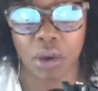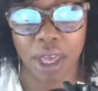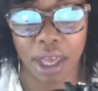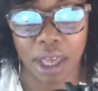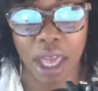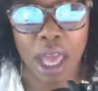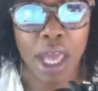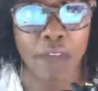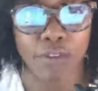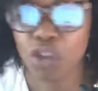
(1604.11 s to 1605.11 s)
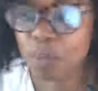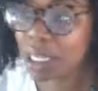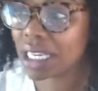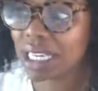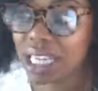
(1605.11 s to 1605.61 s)
Okay. If you've
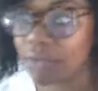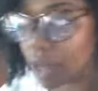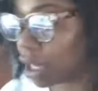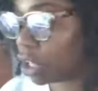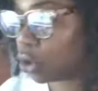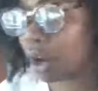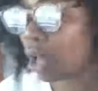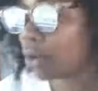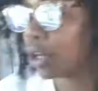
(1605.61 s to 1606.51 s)
been living and you're out